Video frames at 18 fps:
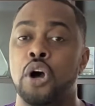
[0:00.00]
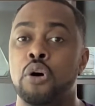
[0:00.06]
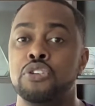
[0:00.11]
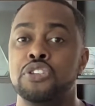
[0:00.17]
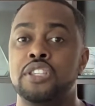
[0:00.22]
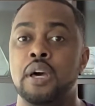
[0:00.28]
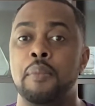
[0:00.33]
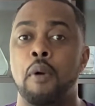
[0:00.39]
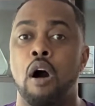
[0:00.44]

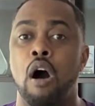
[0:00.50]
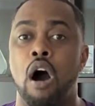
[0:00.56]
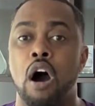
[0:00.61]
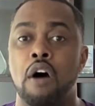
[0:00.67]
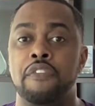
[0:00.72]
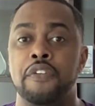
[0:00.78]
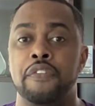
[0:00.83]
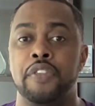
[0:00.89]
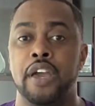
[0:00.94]
them
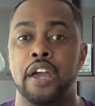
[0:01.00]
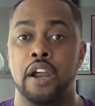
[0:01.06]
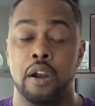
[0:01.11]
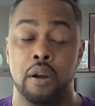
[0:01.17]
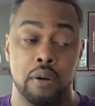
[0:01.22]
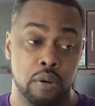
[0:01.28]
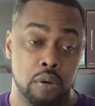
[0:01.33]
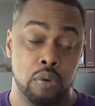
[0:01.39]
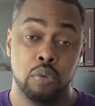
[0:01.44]
off of the
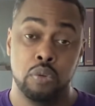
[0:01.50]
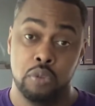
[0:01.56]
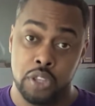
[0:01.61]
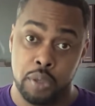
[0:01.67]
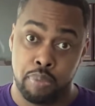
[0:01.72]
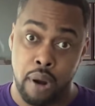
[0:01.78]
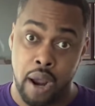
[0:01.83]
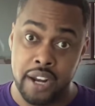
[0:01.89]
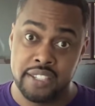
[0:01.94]

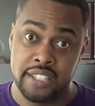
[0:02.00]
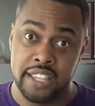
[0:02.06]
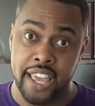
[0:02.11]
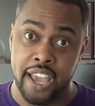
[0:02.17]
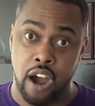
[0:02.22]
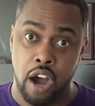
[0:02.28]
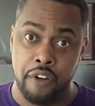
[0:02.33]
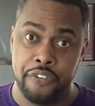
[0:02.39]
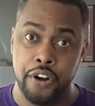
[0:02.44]
products that they
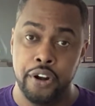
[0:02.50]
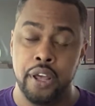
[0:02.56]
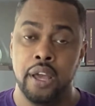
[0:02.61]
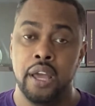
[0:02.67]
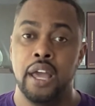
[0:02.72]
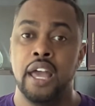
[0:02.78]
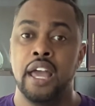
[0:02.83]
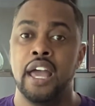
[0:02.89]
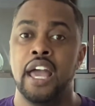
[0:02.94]
offered
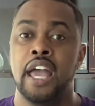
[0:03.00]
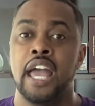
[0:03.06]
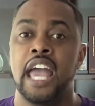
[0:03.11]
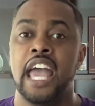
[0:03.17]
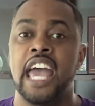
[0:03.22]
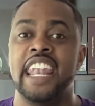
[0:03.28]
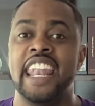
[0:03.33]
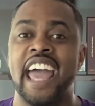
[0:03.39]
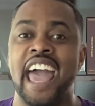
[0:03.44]

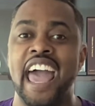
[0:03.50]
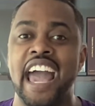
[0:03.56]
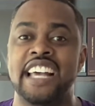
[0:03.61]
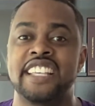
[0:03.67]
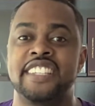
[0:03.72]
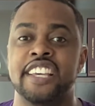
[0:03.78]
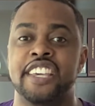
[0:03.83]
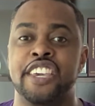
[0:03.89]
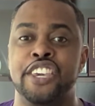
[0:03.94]
and
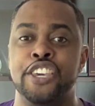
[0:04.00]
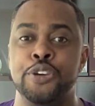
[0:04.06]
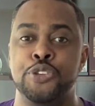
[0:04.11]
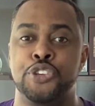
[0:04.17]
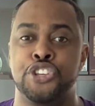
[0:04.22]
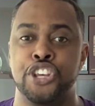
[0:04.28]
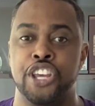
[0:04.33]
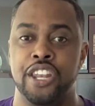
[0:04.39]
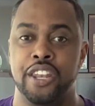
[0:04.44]

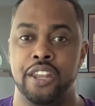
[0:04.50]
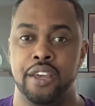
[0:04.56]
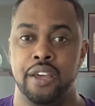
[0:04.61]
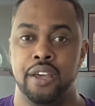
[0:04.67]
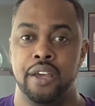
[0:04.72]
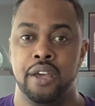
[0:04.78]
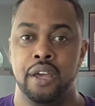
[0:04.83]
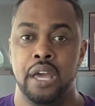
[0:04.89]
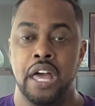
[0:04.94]
execution,
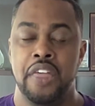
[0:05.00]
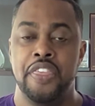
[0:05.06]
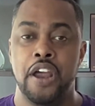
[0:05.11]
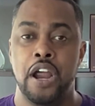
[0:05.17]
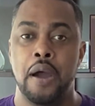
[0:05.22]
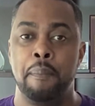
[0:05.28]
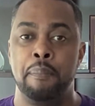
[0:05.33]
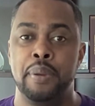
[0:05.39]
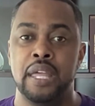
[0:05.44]

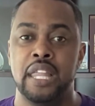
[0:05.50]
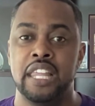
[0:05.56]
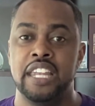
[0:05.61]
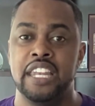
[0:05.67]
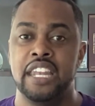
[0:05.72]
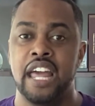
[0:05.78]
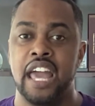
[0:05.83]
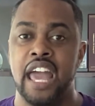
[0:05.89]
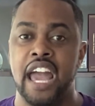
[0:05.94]
their
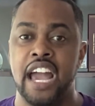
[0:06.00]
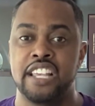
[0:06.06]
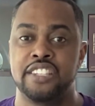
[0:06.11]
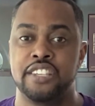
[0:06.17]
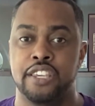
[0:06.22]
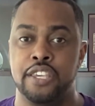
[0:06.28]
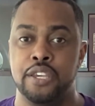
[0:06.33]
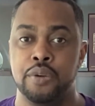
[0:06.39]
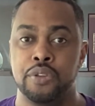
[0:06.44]
ability to
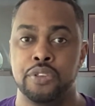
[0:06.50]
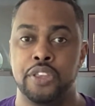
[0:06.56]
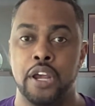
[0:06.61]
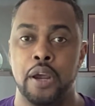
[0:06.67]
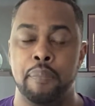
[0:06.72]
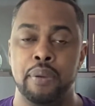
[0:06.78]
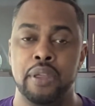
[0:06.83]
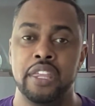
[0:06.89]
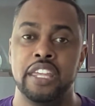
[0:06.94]
execute,
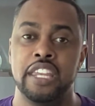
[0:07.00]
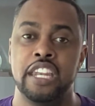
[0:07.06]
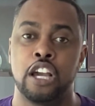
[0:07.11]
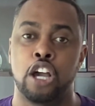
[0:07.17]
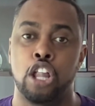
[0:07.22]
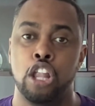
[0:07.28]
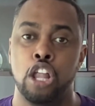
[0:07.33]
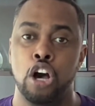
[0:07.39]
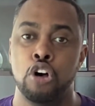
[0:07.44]
their ability to
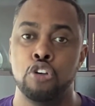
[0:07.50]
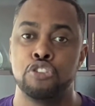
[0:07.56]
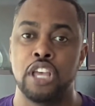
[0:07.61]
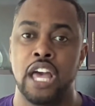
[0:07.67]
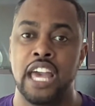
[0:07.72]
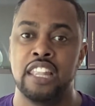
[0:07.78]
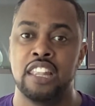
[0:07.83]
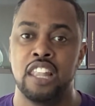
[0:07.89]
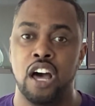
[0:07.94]
close
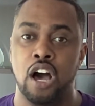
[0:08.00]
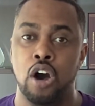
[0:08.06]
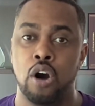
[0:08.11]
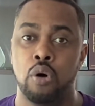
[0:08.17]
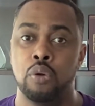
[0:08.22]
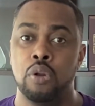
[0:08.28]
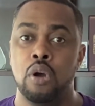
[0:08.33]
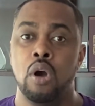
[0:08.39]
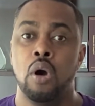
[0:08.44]
a
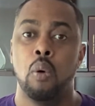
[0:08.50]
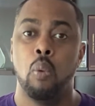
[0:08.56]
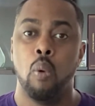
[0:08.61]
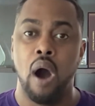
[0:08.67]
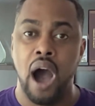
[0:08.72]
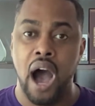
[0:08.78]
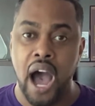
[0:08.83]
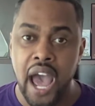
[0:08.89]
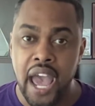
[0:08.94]
loan.
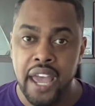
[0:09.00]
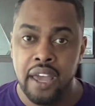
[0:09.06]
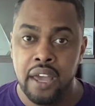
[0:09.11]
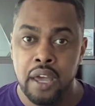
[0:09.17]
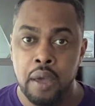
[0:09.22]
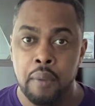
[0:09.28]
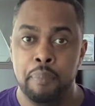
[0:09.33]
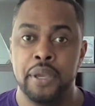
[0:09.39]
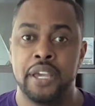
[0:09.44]
Why?
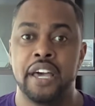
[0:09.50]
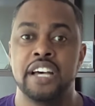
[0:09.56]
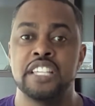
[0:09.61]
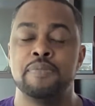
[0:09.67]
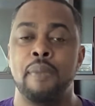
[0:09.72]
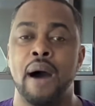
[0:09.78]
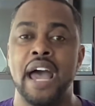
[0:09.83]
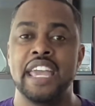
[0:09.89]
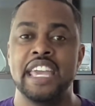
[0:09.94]
Because
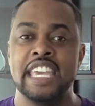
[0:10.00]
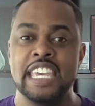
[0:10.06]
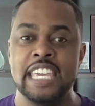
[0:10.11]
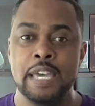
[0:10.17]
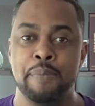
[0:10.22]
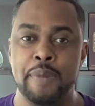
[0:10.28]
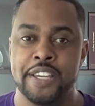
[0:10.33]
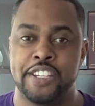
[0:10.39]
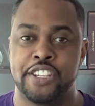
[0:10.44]
my
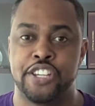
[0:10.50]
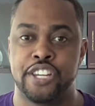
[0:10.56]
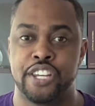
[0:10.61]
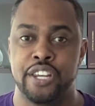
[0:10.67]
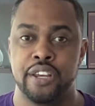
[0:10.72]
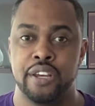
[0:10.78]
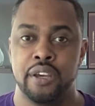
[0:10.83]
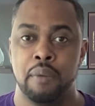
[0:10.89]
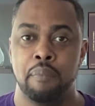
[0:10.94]

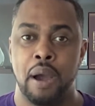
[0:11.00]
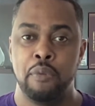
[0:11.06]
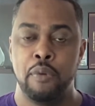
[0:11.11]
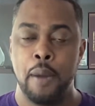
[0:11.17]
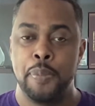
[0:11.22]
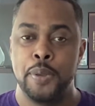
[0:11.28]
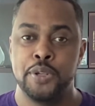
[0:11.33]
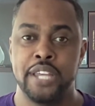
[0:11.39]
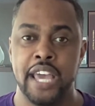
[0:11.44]
image, my
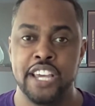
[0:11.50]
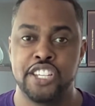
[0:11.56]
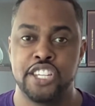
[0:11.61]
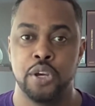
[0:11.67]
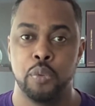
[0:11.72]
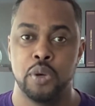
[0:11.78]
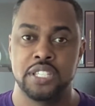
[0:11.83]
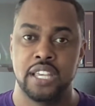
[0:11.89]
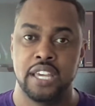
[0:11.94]

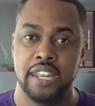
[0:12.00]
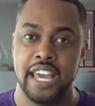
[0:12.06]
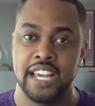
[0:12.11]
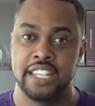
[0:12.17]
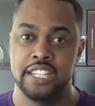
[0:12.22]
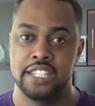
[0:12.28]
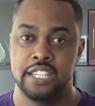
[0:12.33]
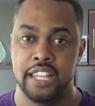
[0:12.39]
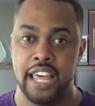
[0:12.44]
reputation was
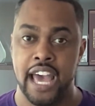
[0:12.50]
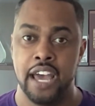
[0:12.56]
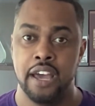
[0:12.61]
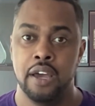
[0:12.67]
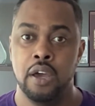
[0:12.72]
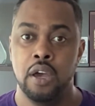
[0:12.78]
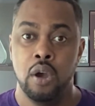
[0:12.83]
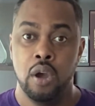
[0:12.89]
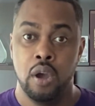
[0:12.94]
connected to that.
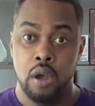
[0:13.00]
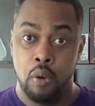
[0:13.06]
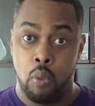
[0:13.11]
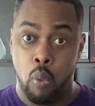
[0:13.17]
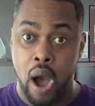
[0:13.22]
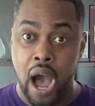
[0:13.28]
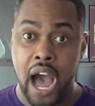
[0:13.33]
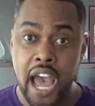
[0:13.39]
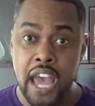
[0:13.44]

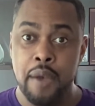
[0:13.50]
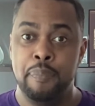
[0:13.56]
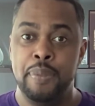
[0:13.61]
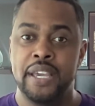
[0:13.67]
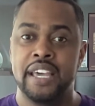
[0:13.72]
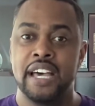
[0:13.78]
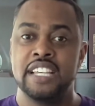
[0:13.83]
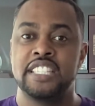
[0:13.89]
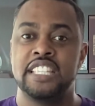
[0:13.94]
Why?
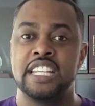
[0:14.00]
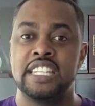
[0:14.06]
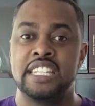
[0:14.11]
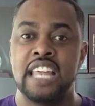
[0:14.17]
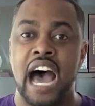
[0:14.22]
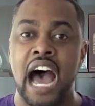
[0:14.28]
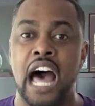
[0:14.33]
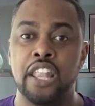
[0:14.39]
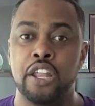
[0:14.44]
Because the
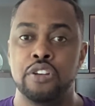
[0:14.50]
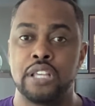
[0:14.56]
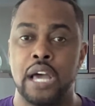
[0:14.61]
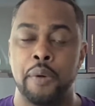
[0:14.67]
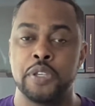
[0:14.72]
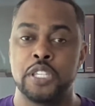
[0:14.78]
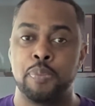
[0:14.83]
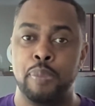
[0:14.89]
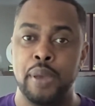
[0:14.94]
dollars I
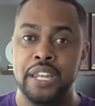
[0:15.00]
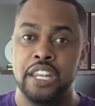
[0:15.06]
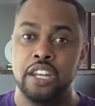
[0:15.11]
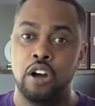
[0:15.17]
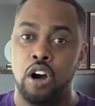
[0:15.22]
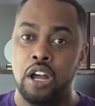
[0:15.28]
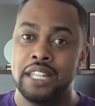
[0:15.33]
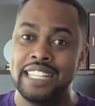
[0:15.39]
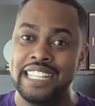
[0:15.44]
was spending
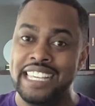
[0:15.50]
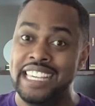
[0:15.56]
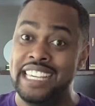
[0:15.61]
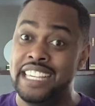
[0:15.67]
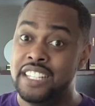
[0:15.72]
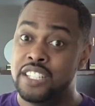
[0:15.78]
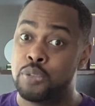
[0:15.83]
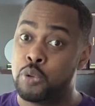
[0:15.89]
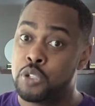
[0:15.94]
on
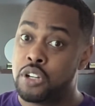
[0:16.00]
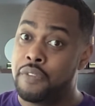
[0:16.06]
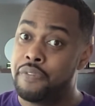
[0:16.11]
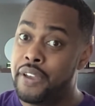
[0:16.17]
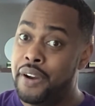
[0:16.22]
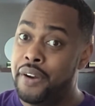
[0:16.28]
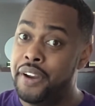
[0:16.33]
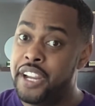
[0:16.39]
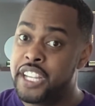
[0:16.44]
leads, which are
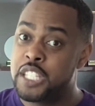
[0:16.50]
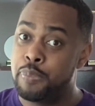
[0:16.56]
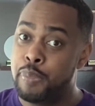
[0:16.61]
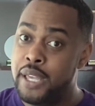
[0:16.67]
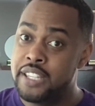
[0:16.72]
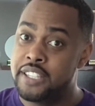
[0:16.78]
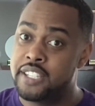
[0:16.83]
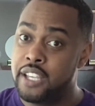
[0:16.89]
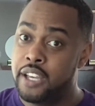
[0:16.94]
very
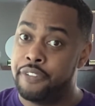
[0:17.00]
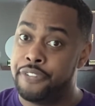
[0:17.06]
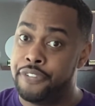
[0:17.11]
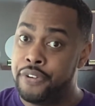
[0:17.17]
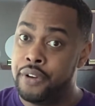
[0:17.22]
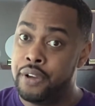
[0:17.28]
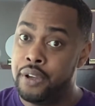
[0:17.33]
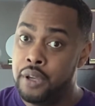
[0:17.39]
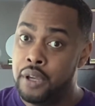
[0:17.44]
expensive,
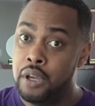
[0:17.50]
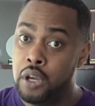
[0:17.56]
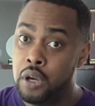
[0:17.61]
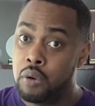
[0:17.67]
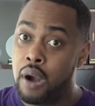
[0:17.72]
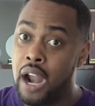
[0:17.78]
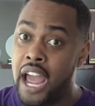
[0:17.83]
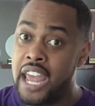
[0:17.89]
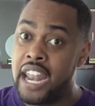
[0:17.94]

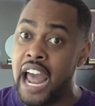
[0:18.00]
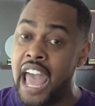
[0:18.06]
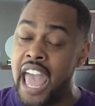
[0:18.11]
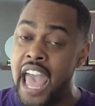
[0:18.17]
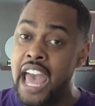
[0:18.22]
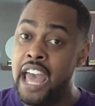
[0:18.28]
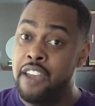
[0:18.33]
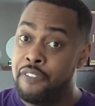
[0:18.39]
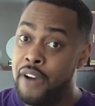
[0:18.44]
right?
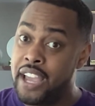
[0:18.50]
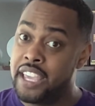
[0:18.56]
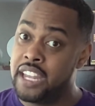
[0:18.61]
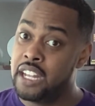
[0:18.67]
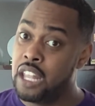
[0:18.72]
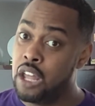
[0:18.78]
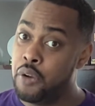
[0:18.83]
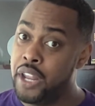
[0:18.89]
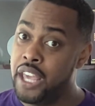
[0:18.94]
If I get a
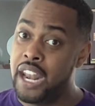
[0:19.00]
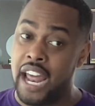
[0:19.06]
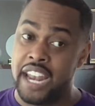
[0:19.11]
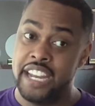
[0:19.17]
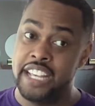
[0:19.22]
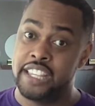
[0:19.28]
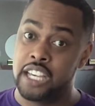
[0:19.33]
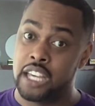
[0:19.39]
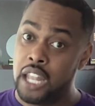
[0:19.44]
loan in, I
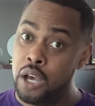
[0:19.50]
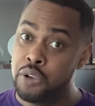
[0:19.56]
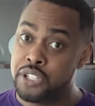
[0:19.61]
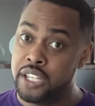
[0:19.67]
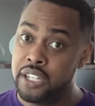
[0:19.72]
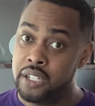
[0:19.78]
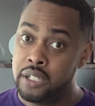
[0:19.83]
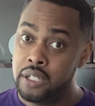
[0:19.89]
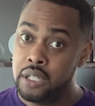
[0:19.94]
need to close
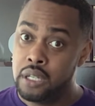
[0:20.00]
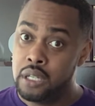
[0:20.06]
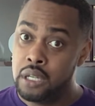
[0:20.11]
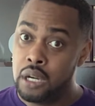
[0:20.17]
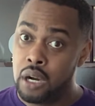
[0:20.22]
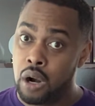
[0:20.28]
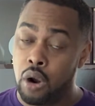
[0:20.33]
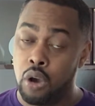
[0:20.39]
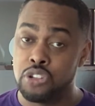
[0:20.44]
it,
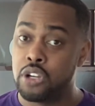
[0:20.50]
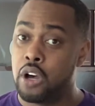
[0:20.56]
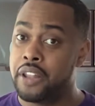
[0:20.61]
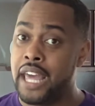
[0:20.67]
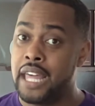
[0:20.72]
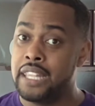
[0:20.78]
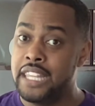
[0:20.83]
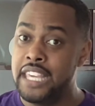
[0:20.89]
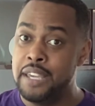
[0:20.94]
or else all
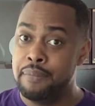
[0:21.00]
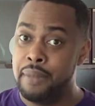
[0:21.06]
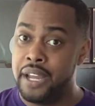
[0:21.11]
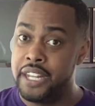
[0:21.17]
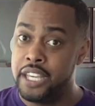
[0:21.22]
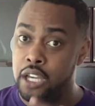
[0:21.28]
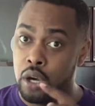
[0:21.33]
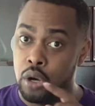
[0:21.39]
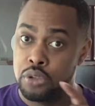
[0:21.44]
that lead
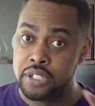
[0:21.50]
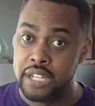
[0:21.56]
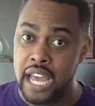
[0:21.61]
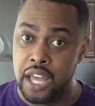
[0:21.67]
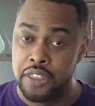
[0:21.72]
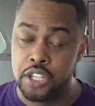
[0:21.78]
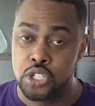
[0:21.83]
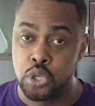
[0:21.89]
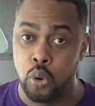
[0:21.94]
money goes
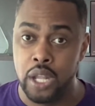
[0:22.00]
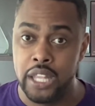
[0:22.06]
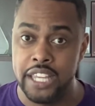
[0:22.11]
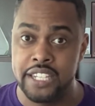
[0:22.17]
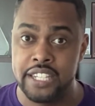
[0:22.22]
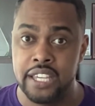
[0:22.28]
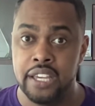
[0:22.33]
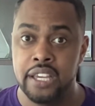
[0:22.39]
down the toilet.